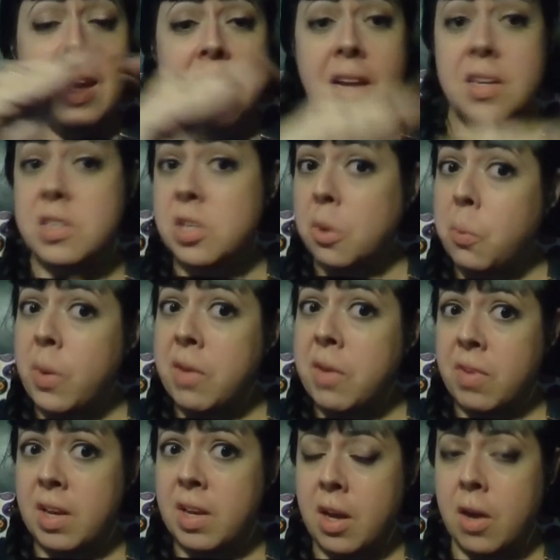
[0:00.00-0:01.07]
into
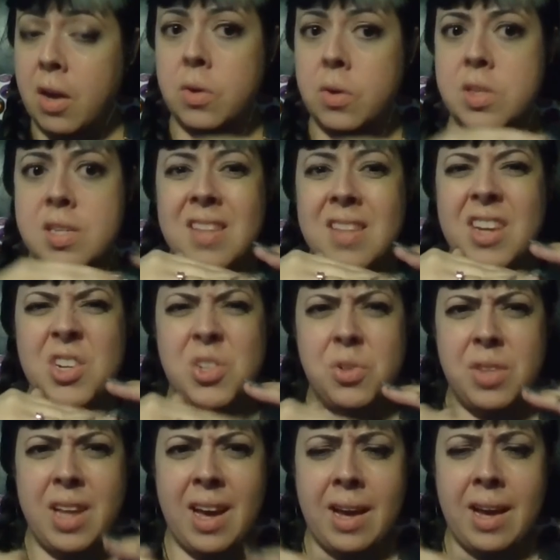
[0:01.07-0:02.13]
WeVideo to then
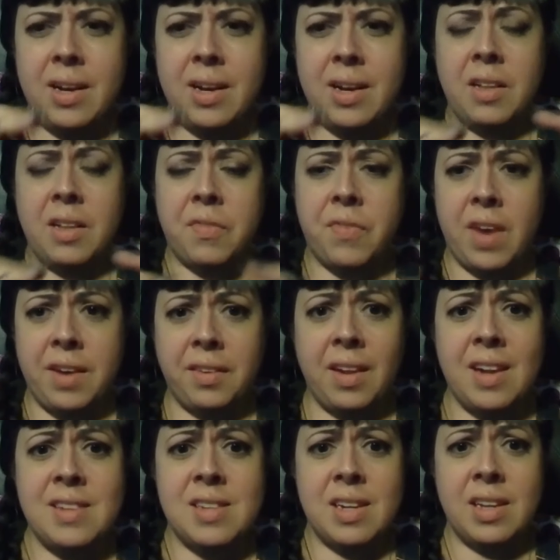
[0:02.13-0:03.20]
do the editing and the
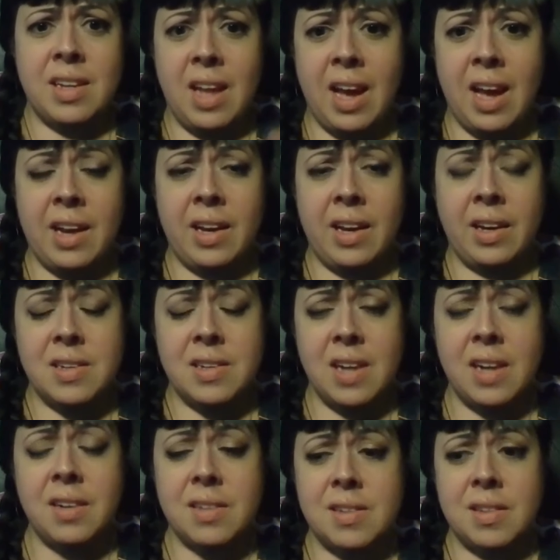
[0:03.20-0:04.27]
finalizing and the adding
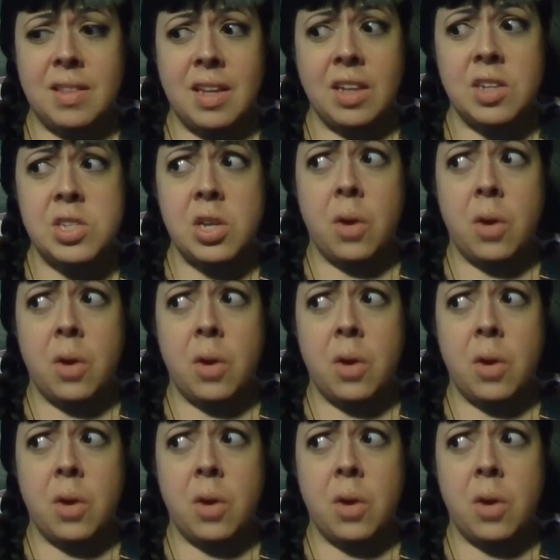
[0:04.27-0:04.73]
titles and things.